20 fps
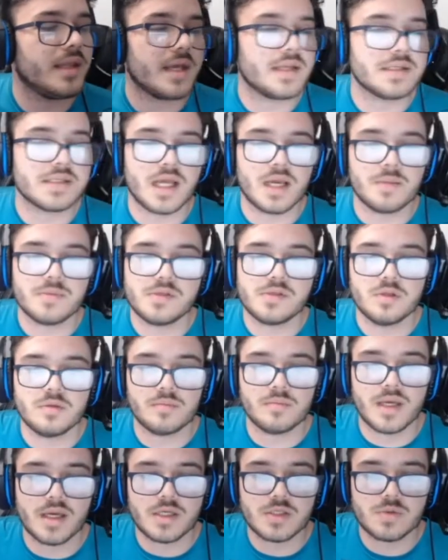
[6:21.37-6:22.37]
an absolute
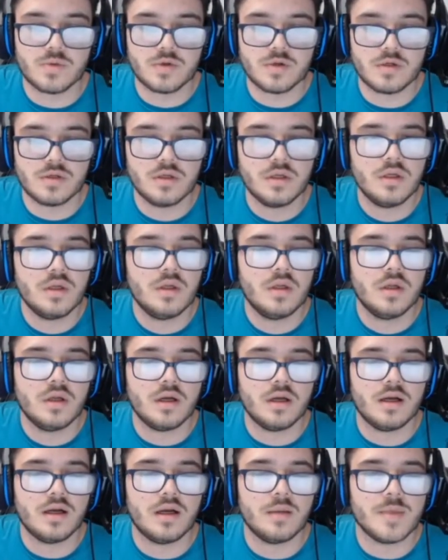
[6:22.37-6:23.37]
max roll.
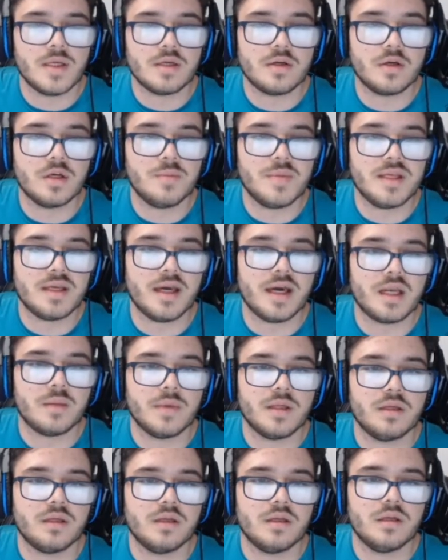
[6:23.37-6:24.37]
Um, it could be
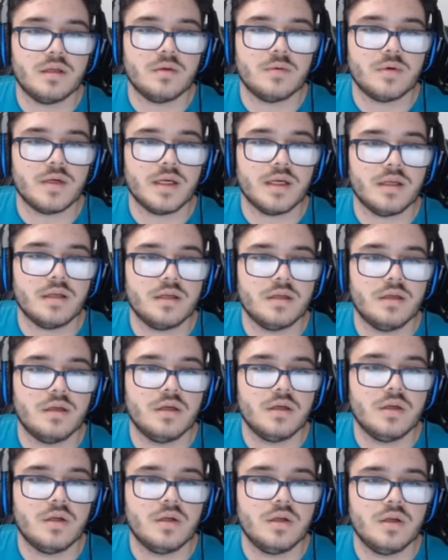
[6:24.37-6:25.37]
Adamant, right?
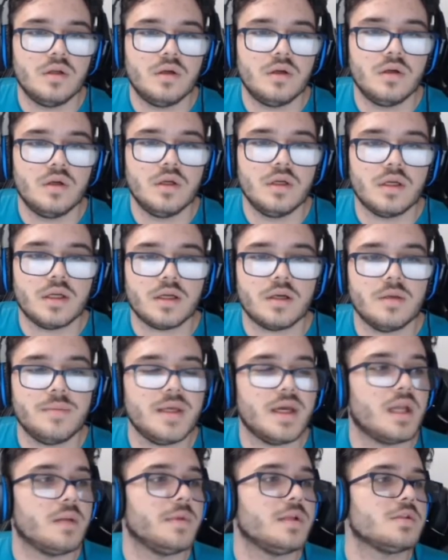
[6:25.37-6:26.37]
Could
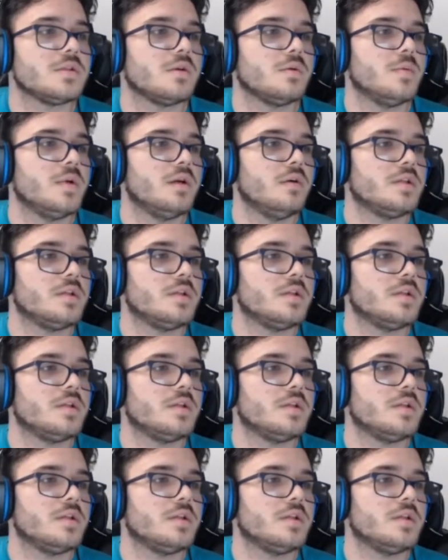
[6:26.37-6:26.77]
be Adamant. So we know it's